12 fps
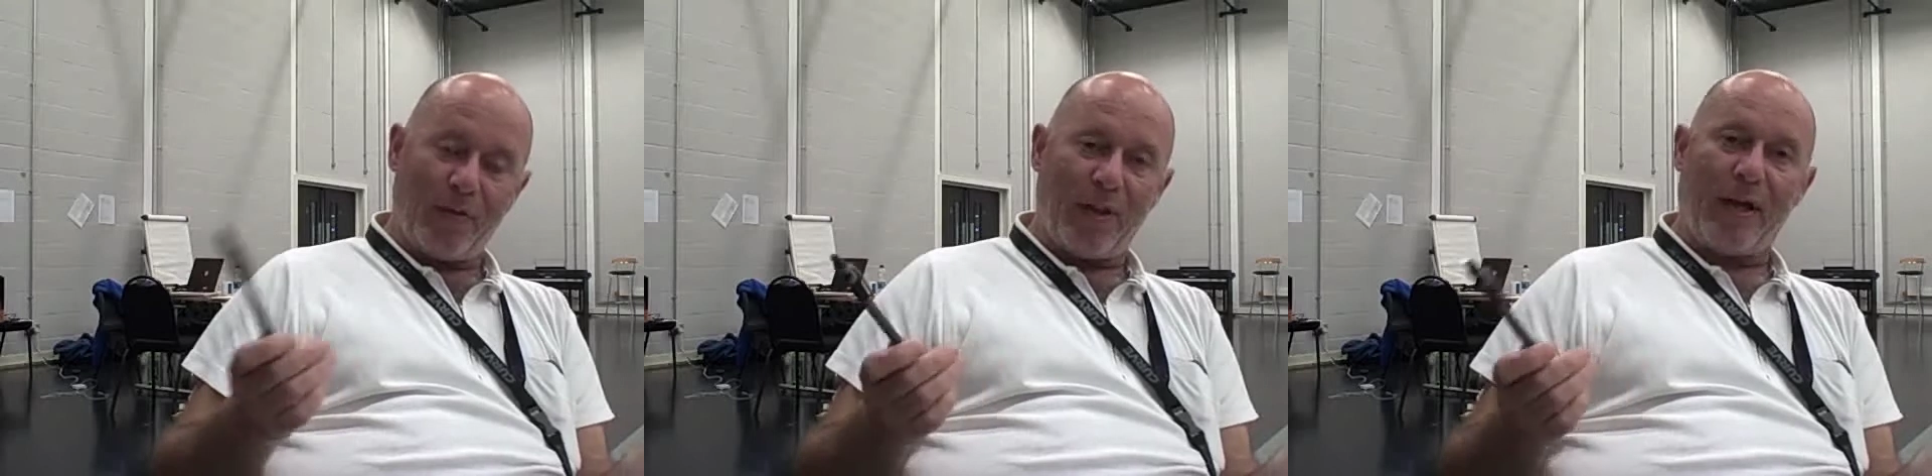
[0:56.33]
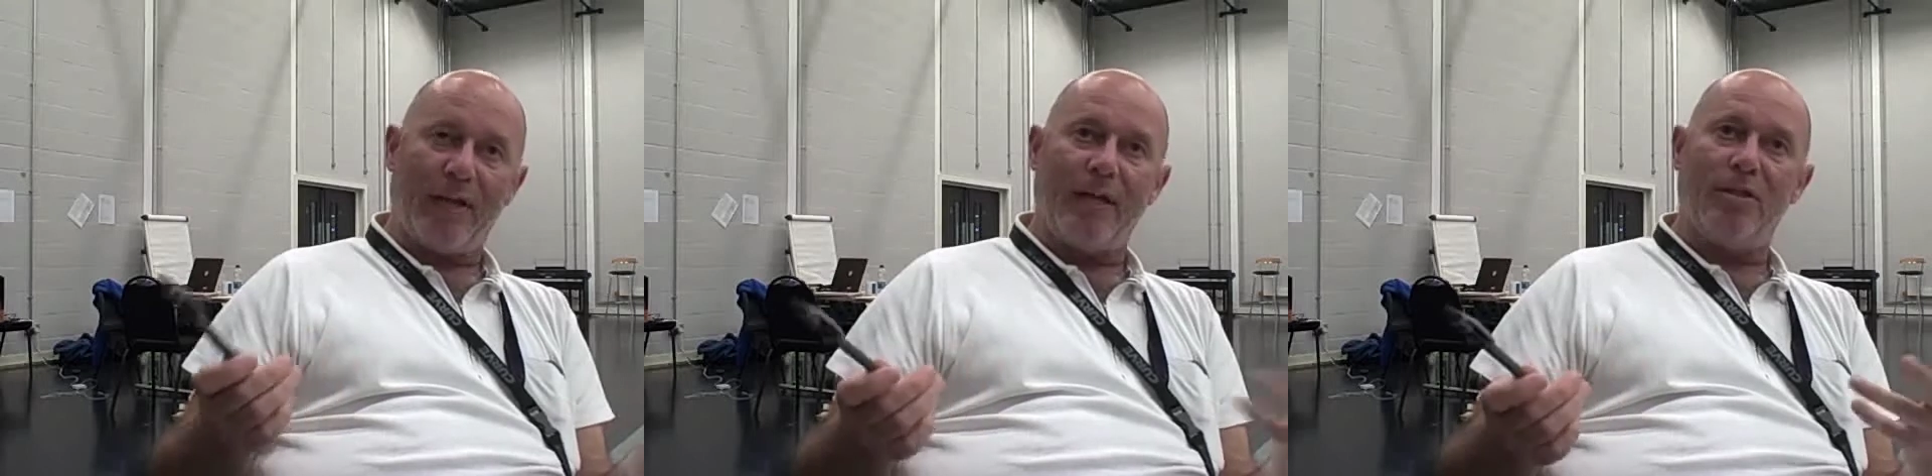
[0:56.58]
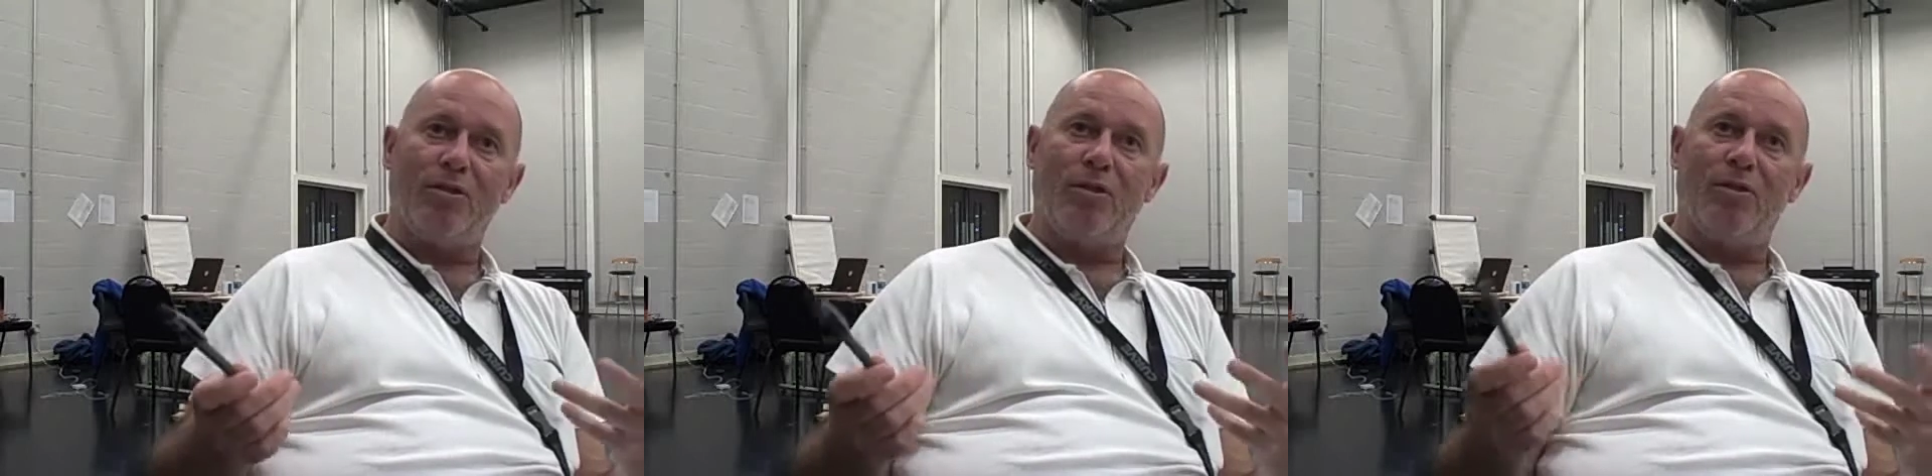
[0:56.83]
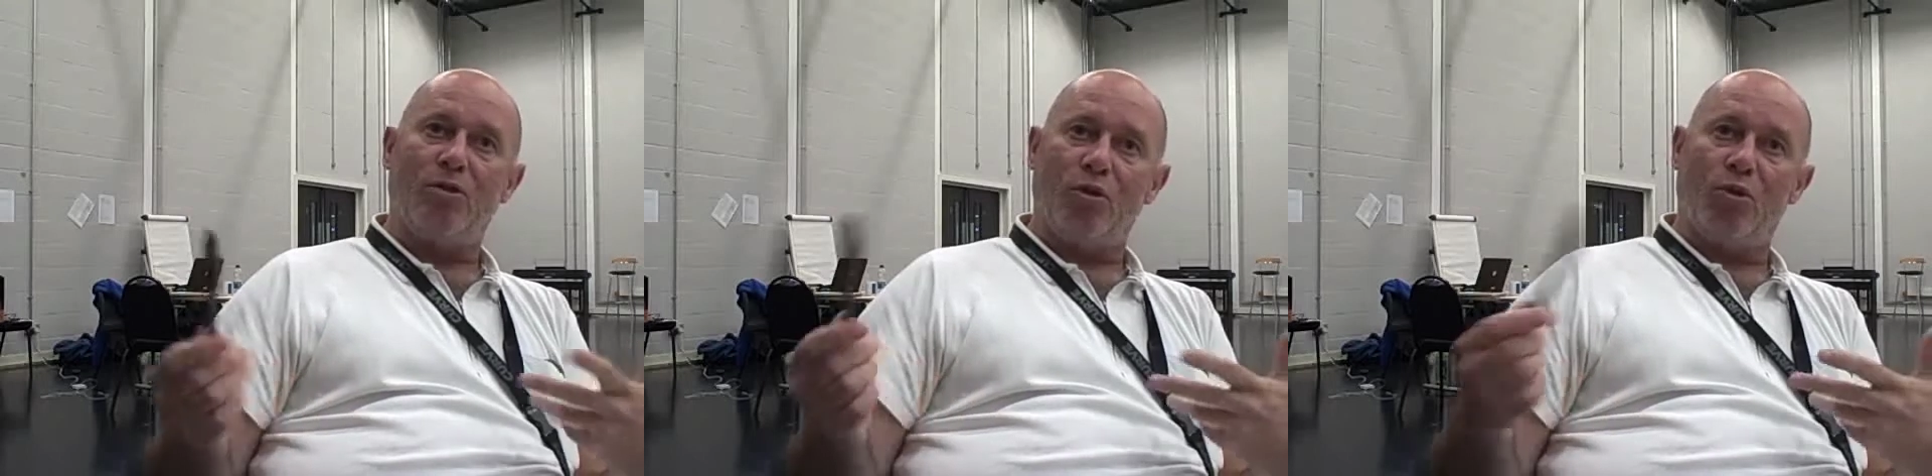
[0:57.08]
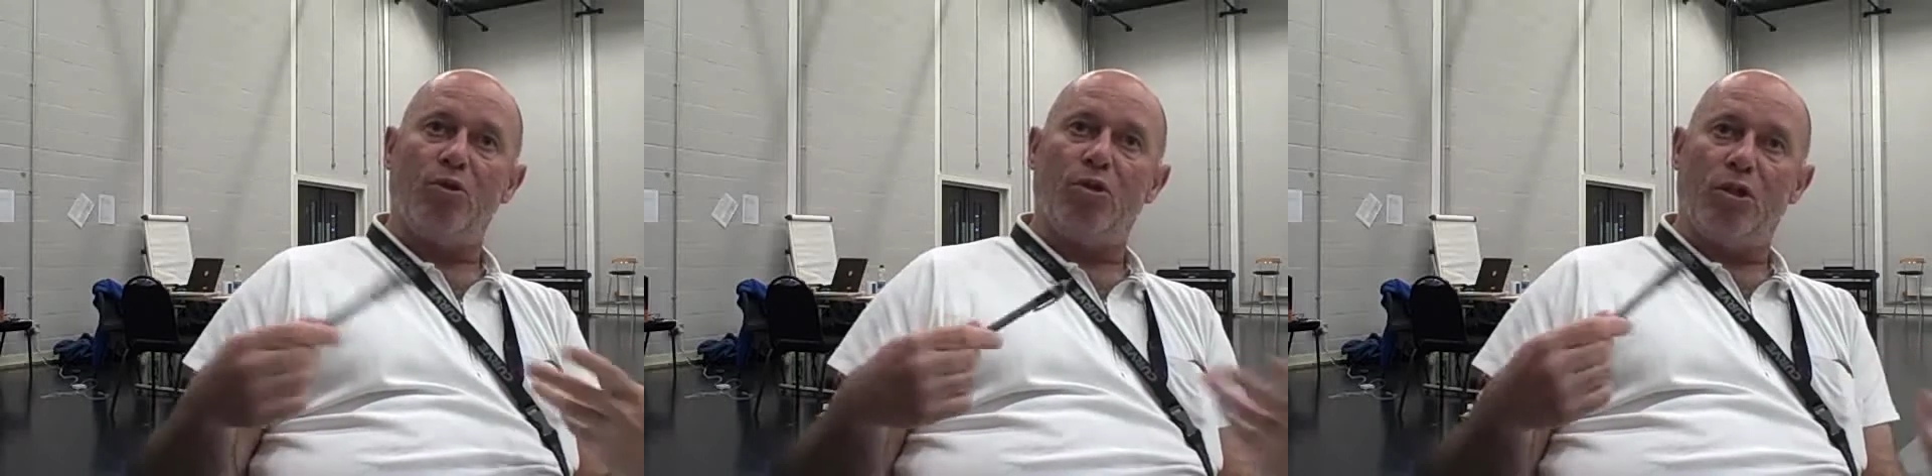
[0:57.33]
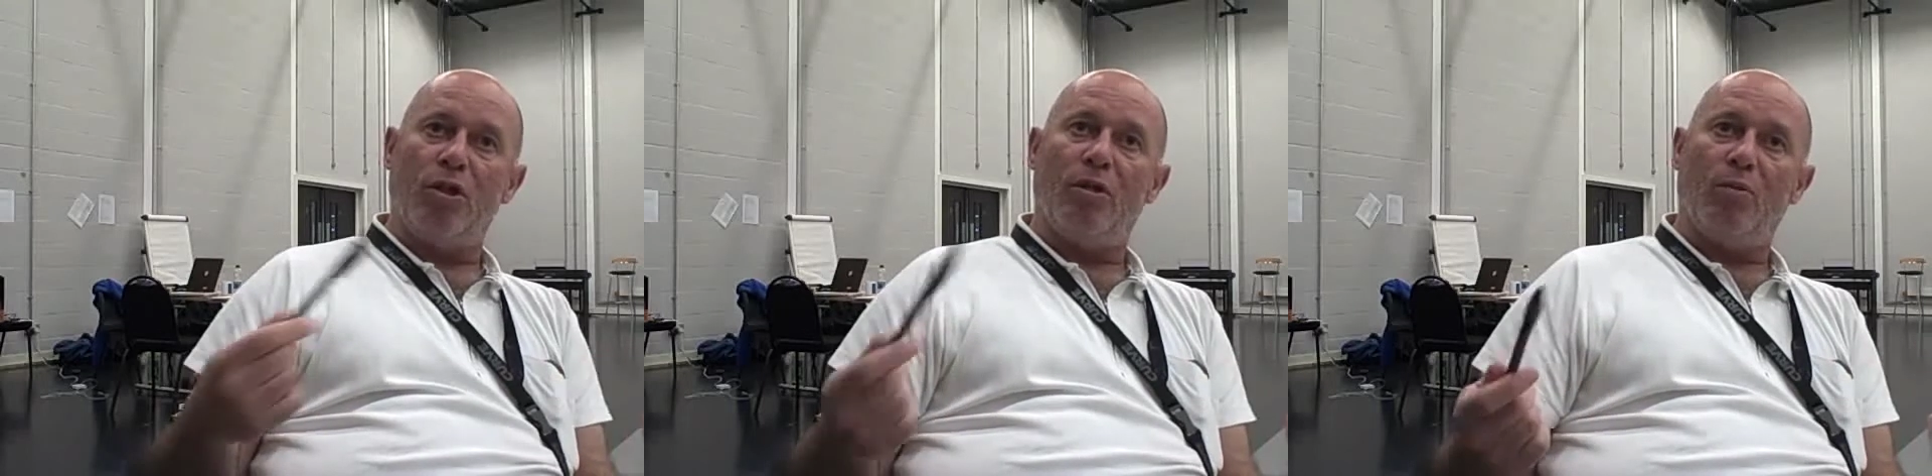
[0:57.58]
that is that's touched you,